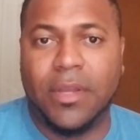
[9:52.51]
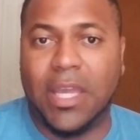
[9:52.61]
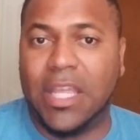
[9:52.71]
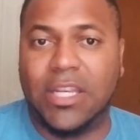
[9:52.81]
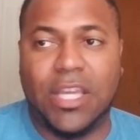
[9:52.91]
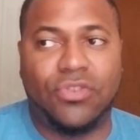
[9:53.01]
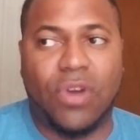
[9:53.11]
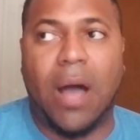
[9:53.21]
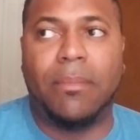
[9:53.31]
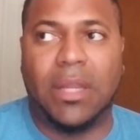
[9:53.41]
And he did
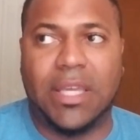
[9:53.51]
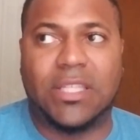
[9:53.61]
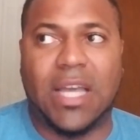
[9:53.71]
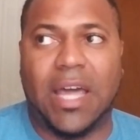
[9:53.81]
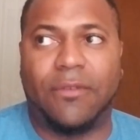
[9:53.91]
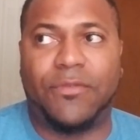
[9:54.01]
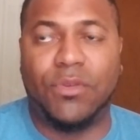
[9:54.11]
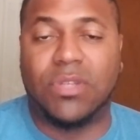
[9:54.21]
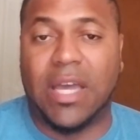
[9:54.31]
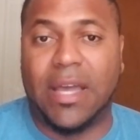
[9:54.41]
drop Malik Scott a few
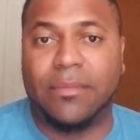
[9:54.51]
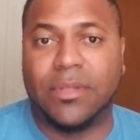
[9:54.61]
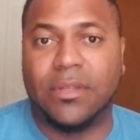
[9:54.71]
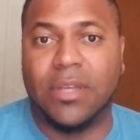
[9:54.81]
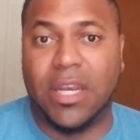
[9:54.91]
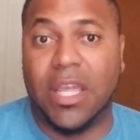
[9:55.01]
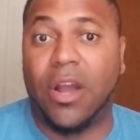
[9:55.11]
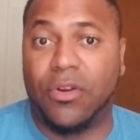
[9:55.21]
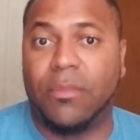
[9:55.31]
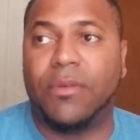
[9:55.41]
times. And he
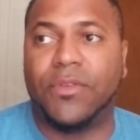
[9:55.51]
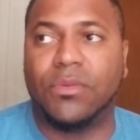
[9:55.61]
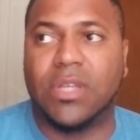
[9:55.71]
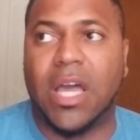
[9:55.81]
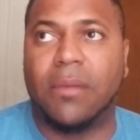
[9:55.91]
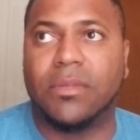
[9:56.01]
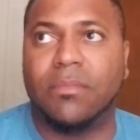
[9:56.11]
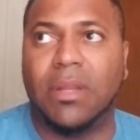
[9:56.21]
hurt him a few times.